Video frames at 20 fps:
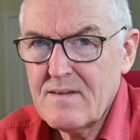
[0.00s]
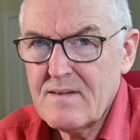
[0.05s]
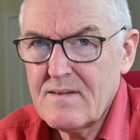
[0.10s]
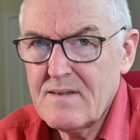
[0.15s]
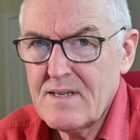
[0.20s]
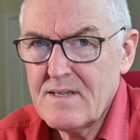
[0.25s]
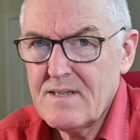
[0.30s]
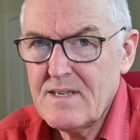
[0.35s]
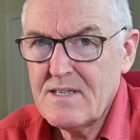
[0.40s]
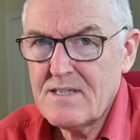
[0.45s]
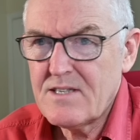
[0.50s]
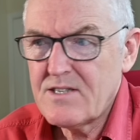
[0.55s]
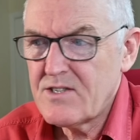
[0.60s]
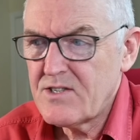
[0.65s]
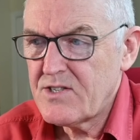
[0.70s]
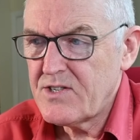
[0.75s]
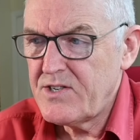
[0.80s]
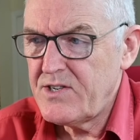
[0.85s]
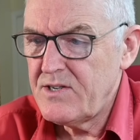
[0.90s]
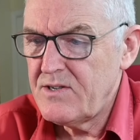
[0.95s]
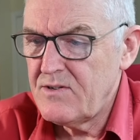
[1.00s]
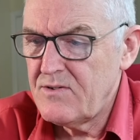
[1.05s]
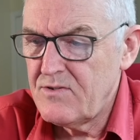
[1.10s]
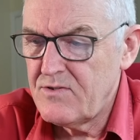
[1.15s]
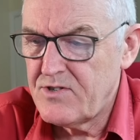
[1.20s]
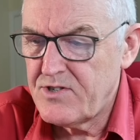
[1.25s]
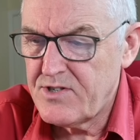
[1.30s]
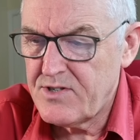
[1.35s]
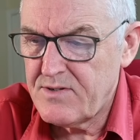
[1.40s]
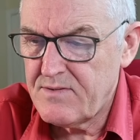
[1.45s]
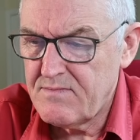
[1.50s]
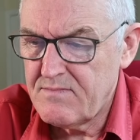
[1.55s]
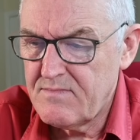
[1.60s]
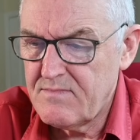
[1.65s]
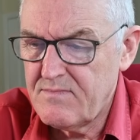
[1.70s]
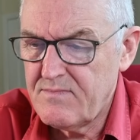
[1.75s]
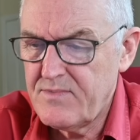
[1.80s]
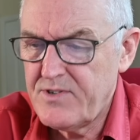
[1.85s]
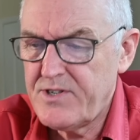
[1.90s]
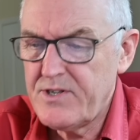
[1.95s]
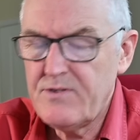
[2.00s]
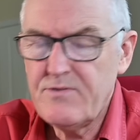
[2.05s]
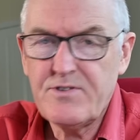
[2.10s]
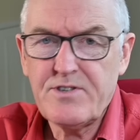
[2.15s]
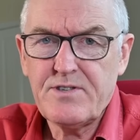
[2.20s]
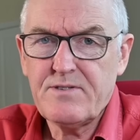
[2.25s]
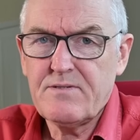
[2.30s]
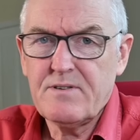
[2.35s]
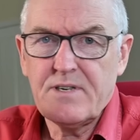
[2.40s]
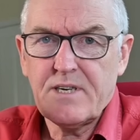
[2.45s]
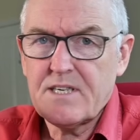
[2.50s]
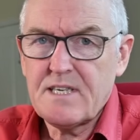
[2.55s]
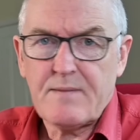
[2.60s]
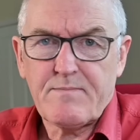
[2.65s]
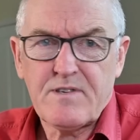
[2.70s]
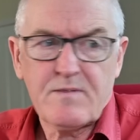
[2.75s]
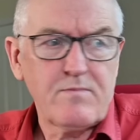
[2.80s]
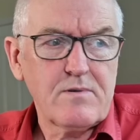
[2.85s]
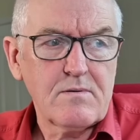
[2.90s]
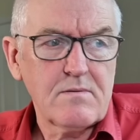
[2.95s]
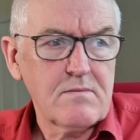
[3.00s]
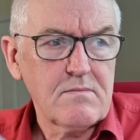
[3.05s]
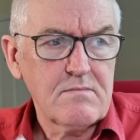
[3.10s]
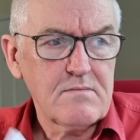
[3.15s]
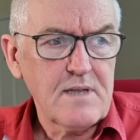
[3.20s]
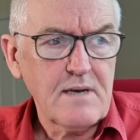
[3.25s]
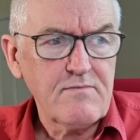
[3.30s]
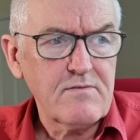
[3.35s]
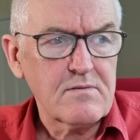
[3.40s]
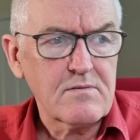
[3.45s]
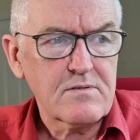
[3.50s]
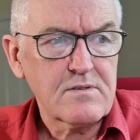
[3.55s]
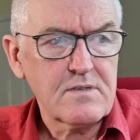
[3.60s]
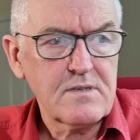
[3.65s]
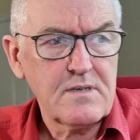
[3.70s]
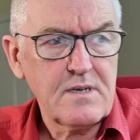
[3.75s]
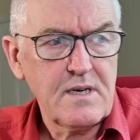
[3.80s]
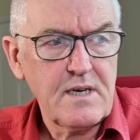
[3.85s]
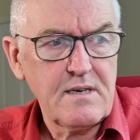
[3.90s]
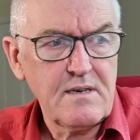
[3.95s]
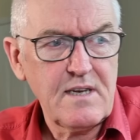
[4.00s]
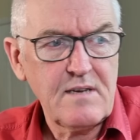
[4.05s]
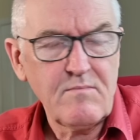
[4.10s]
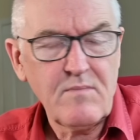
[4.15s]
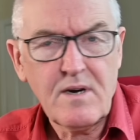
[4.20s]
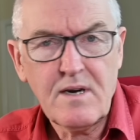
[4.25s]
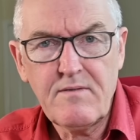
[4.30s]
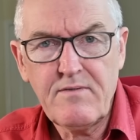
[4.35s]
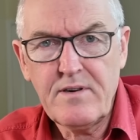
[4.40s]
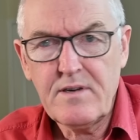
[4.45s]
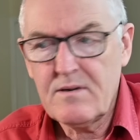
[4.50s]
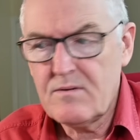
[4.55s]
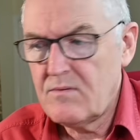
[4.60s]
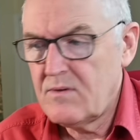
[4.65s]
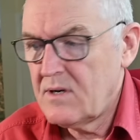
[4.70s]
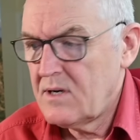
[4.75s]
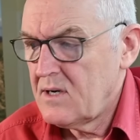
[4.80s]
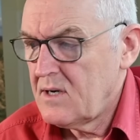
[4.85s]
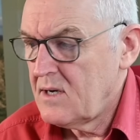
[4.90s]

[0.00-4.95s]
th these are just huge, huge, unacceptable levels, in, in my view.